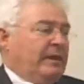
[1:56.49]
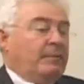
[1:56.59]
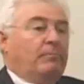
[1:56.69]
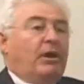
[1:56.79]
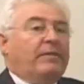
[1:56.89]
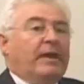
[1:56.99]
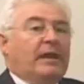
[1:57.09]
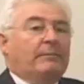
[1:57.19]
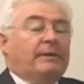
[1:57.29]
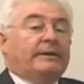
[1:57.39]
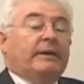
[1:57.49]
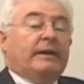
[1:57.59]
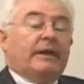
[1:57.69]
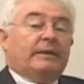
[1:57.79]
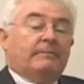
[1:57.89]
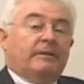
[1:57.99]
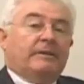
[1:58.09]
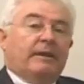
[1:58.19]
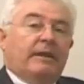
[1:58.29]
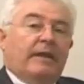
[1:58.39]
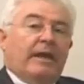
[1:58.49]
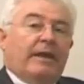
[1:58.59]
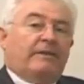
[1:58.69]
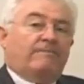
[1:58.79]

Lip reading: And by that I mean an